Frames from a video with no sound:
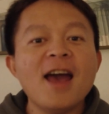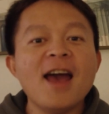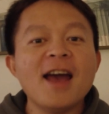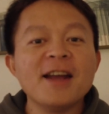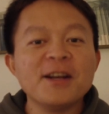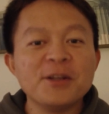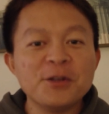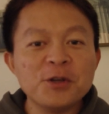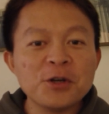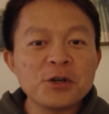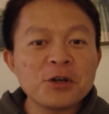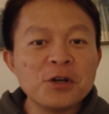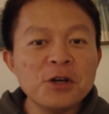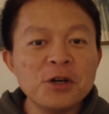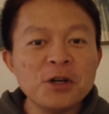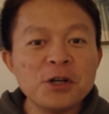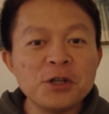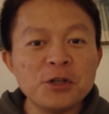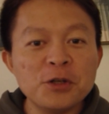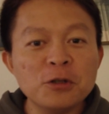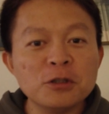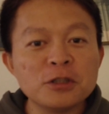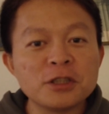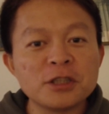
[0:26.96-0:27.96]
And you
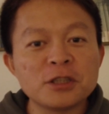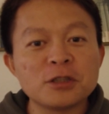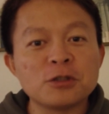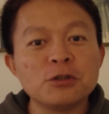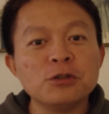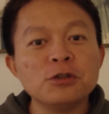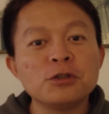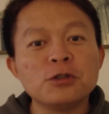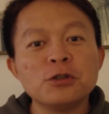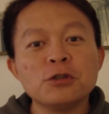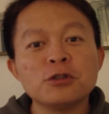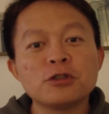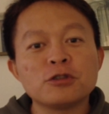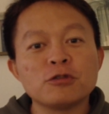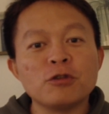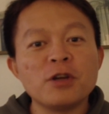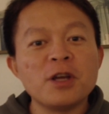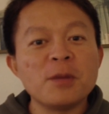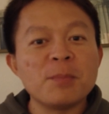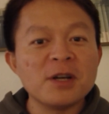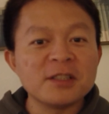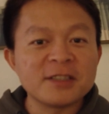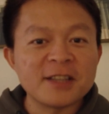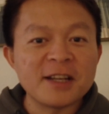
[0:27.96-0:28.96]
could use 2 to
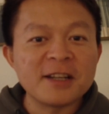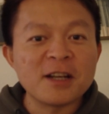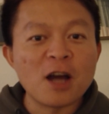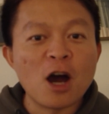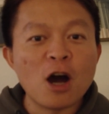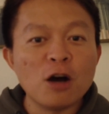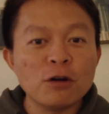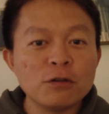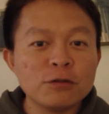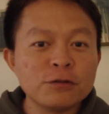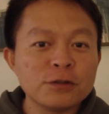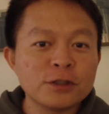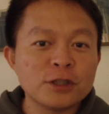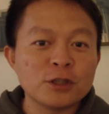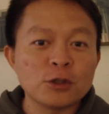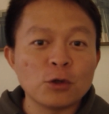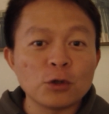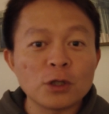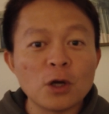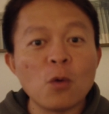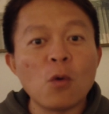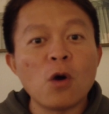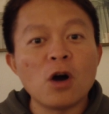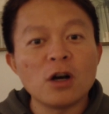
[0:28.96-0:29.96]
3% of
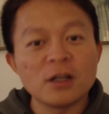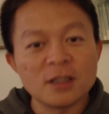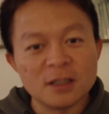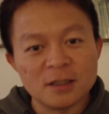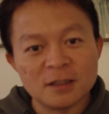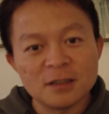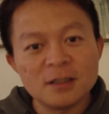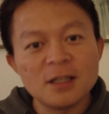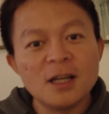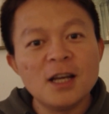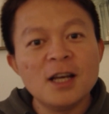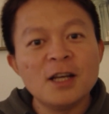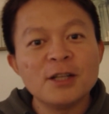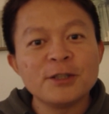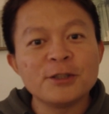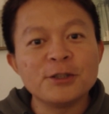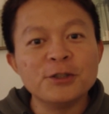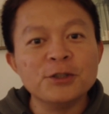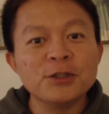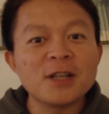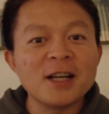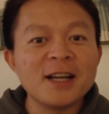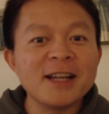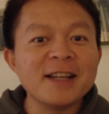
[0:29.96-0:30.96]
soda water
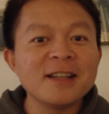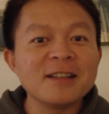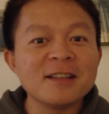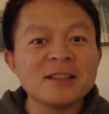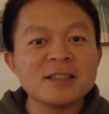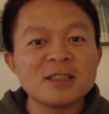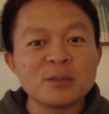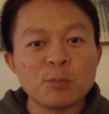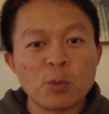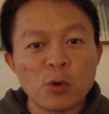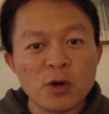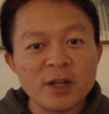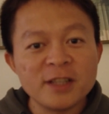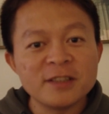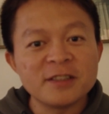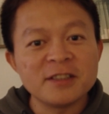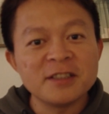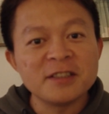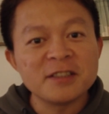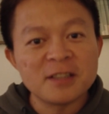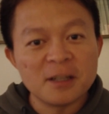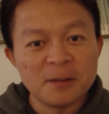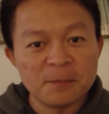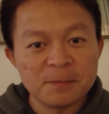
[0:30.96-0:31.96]
to clean the spraying
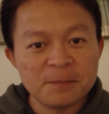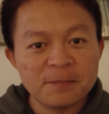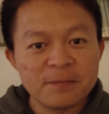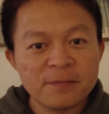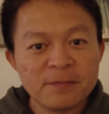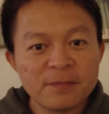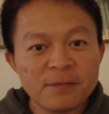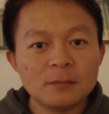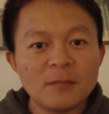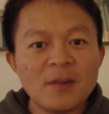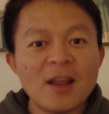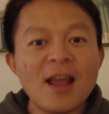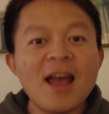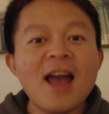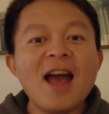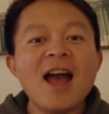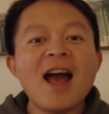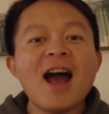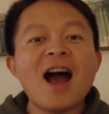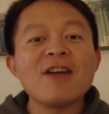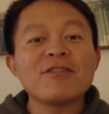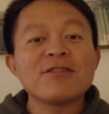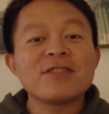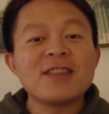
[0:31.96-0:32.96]
system.
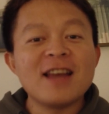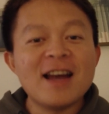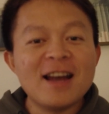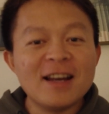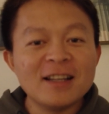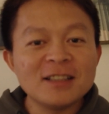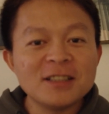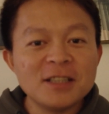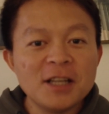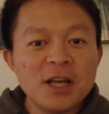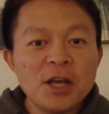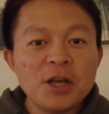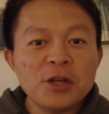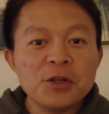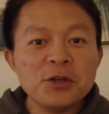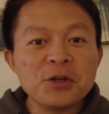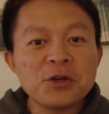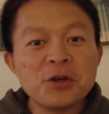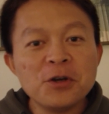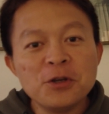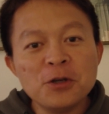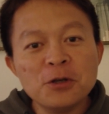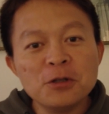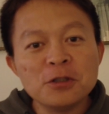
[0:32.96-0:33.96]
After that, you
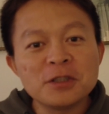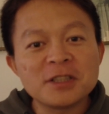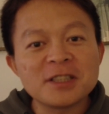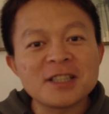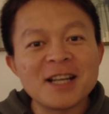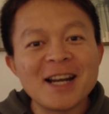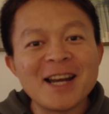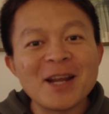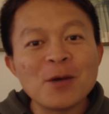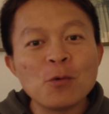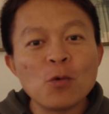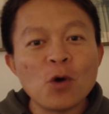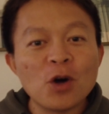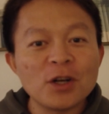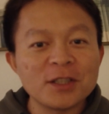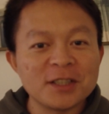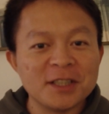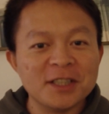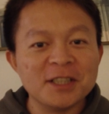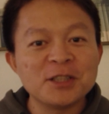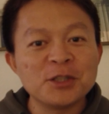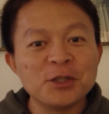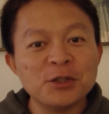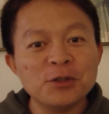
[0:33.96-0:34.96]
could use clean
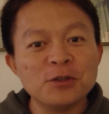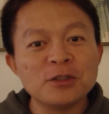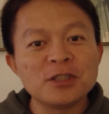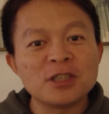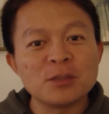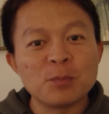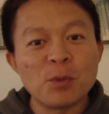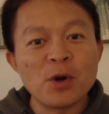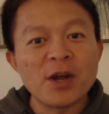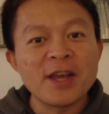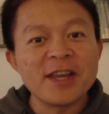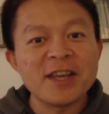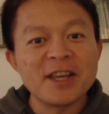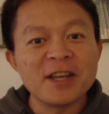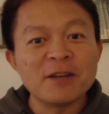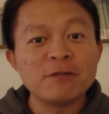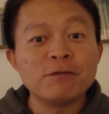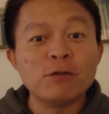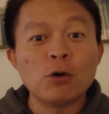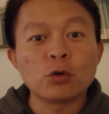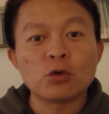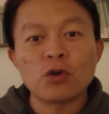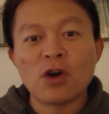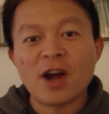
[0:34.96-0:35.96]
water to spray it
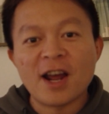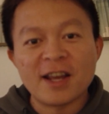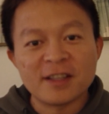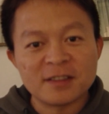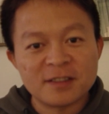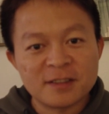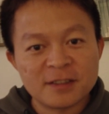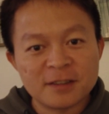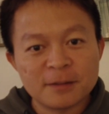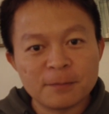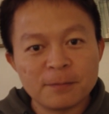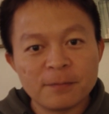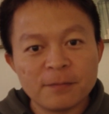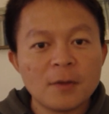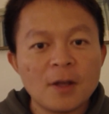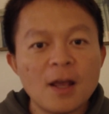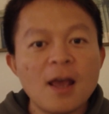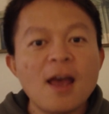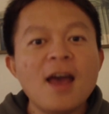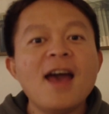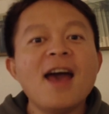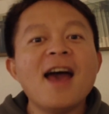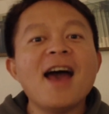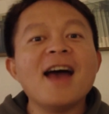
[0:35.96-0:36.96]
for twice.
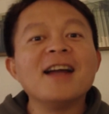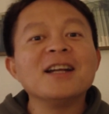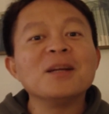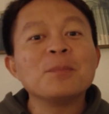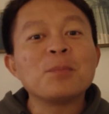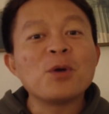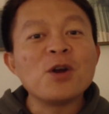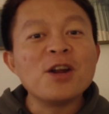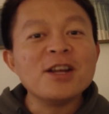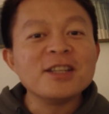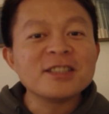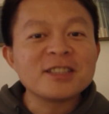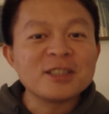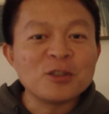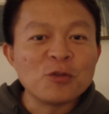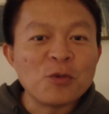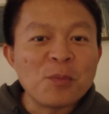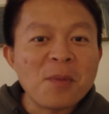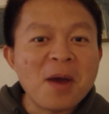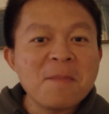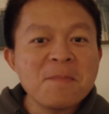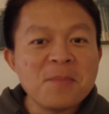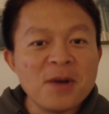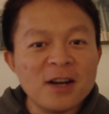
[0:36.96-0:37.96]
And please
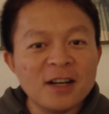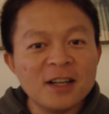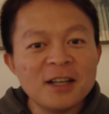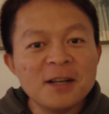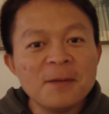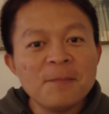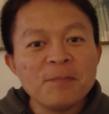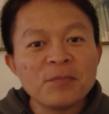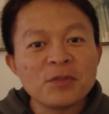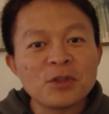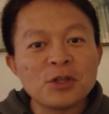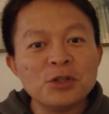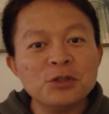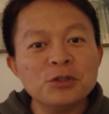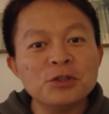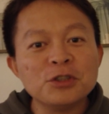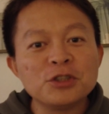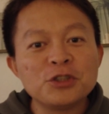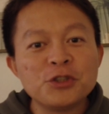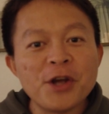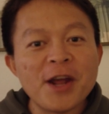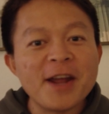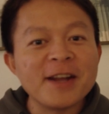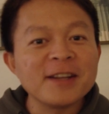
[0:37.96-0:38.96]
remember to
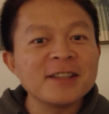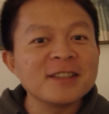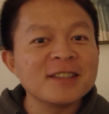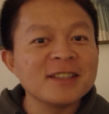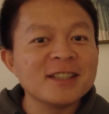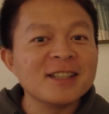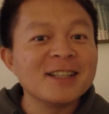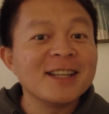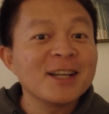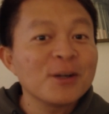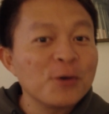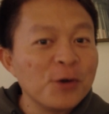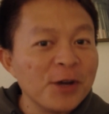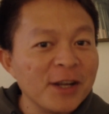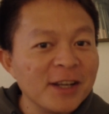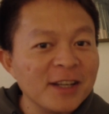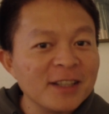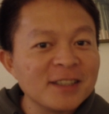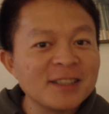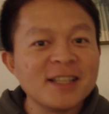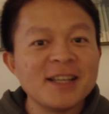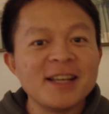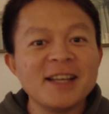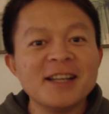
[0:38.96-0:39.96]
drain the
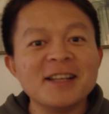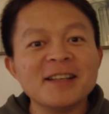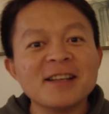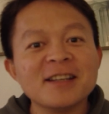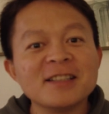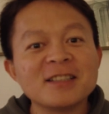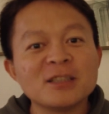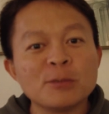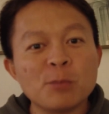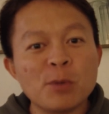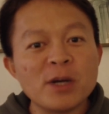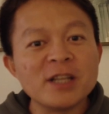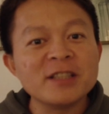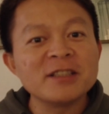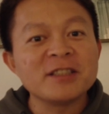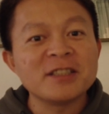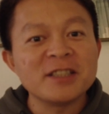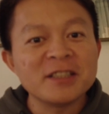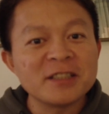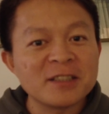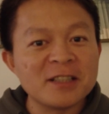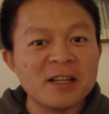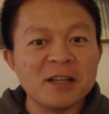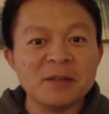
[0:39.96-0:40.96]
liquid in the spraying
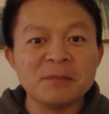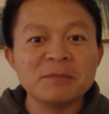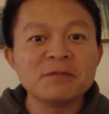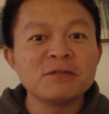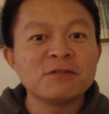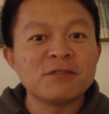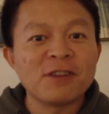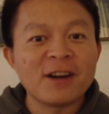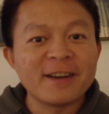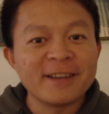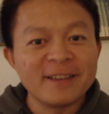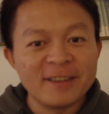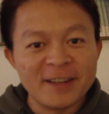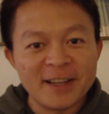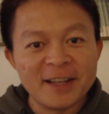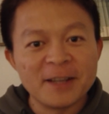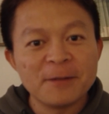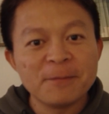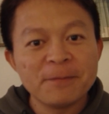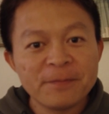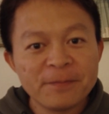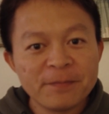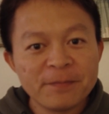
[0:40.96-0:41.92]
system finally.